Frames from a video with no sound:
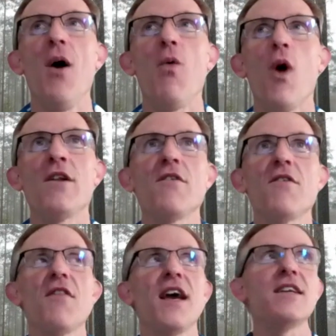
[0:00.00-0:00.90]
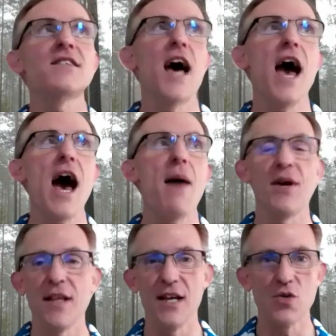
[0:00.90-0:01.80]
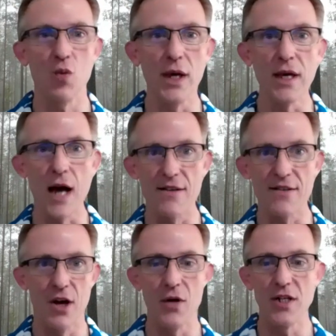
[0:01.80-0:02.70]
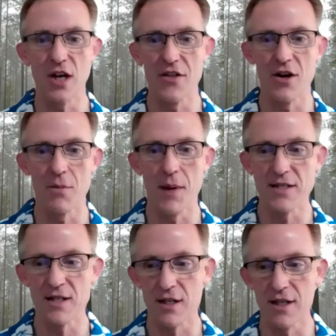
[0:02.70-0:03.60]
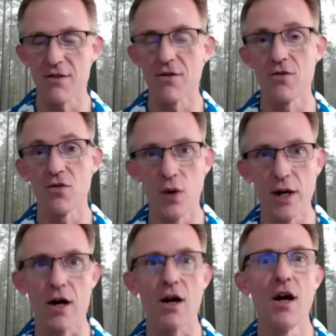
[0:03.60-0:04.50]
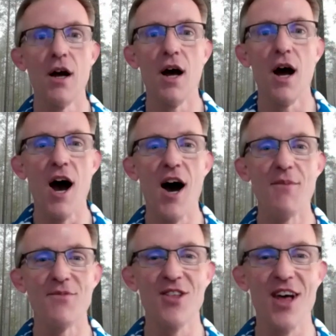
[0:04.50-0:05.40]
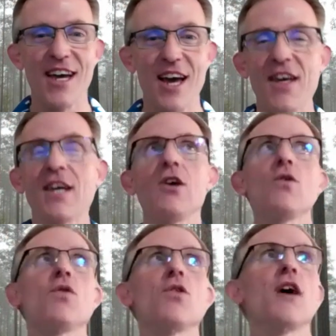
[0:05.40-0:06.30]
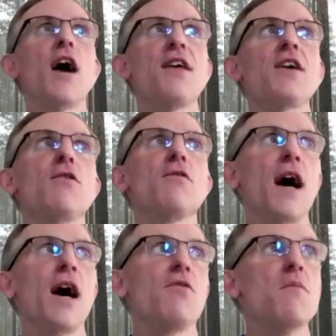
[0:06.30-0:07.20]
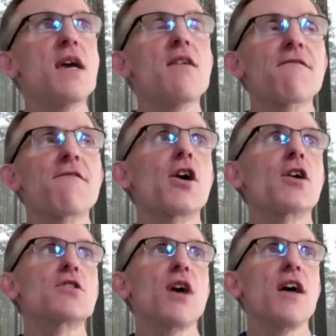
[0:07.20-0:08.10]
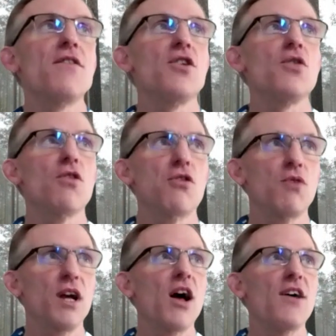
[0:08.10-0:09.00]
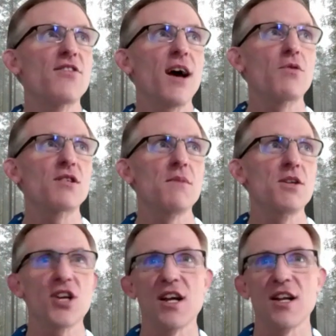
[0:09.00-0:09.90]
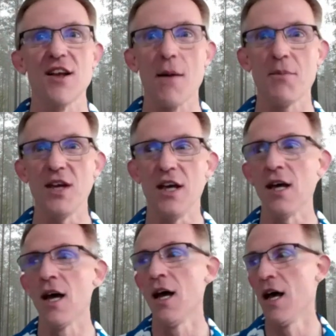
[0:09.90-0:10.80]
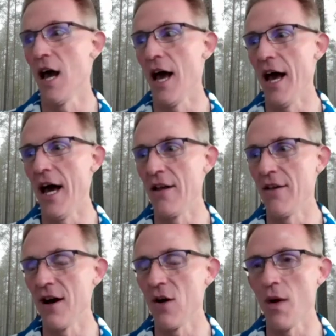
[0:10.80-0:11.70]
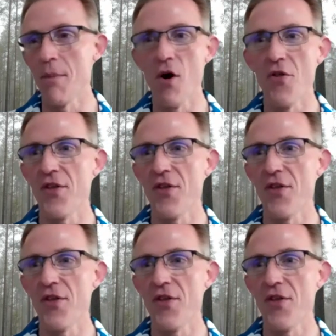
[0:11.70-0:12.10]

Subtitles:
one of the things that happened as we got to know each other basically through Twitter, like I think you found me first and you realized I was a Michigan adoptee, and we both